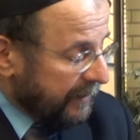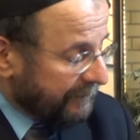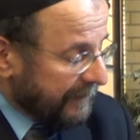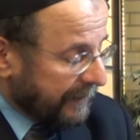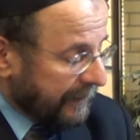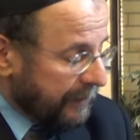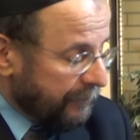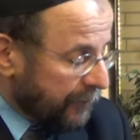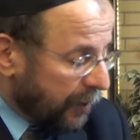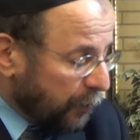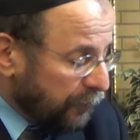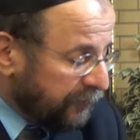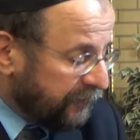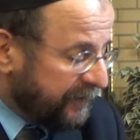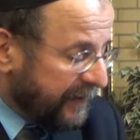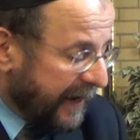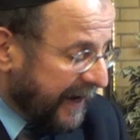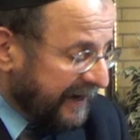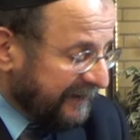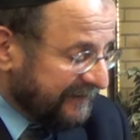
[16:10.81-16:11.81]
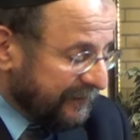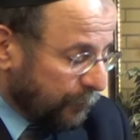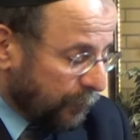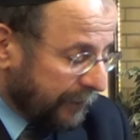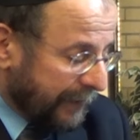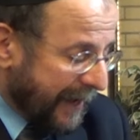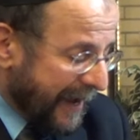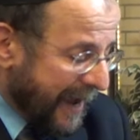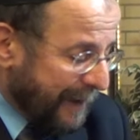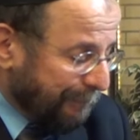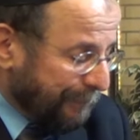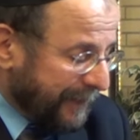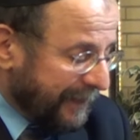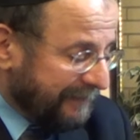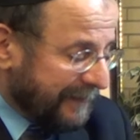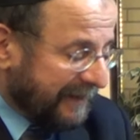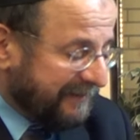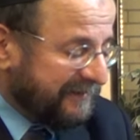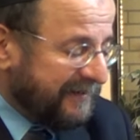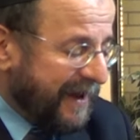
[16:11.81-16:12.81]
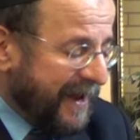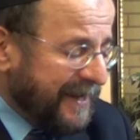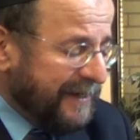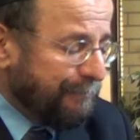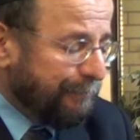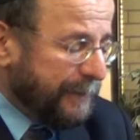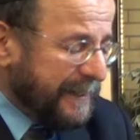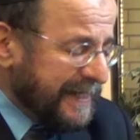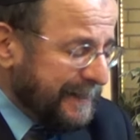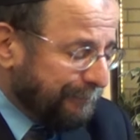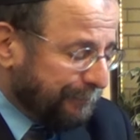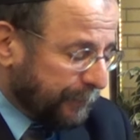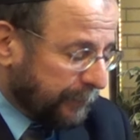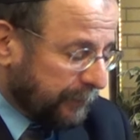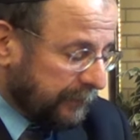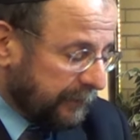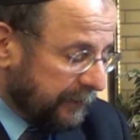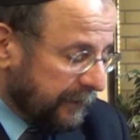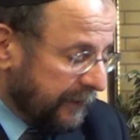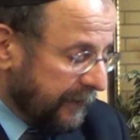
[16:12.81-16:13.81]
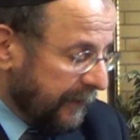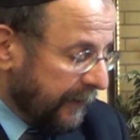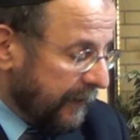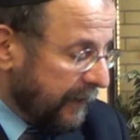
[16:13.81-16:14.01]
that in those days it will happen that 10 people